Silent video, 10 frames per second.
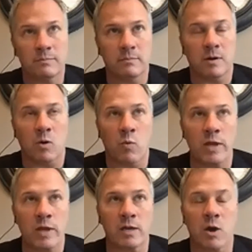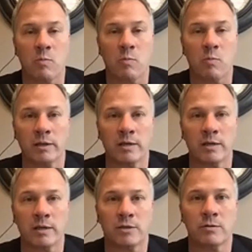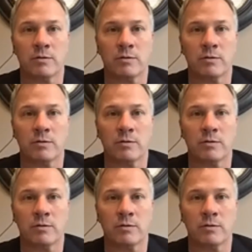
a week ago, Monday and Tuesday,